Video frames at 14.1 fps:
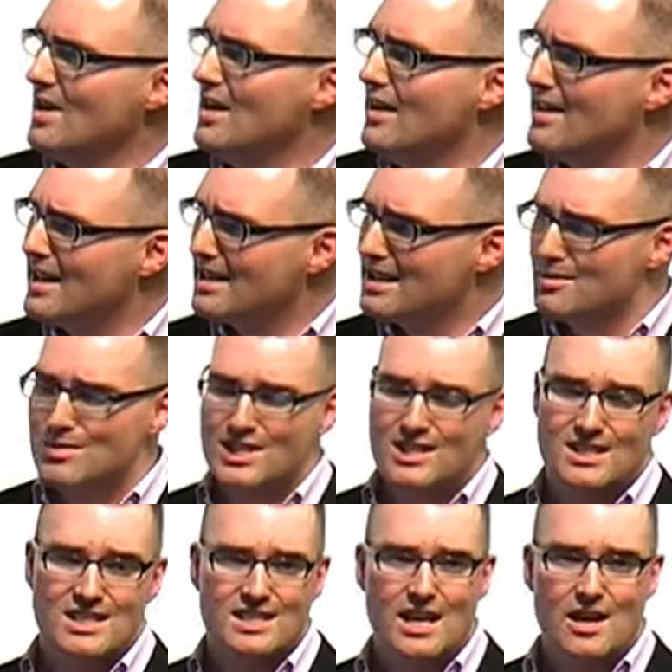And that comes in
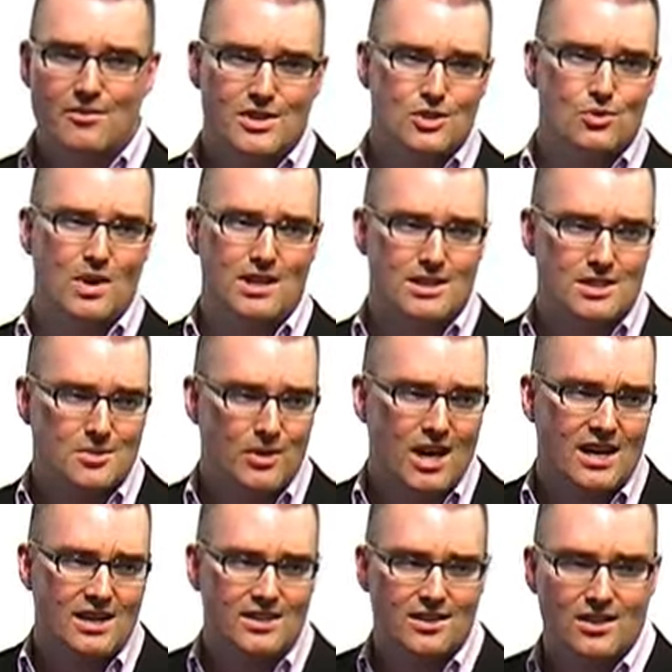at 7 dwellings per
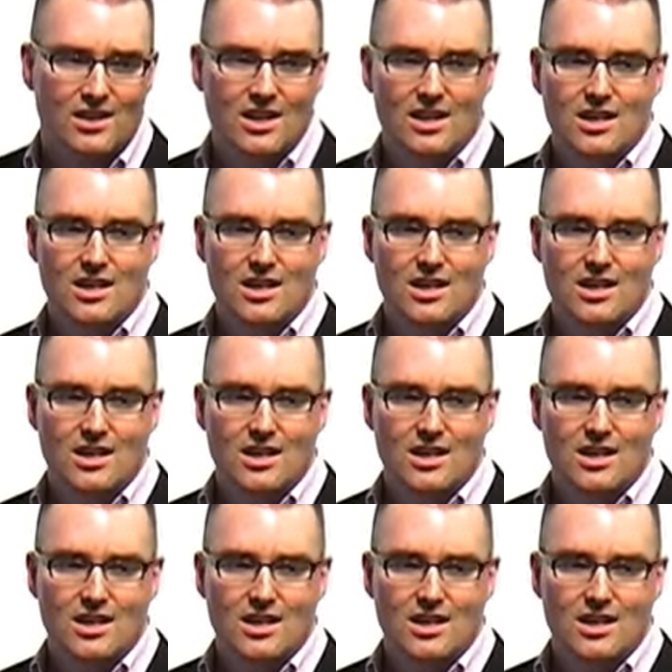hectare.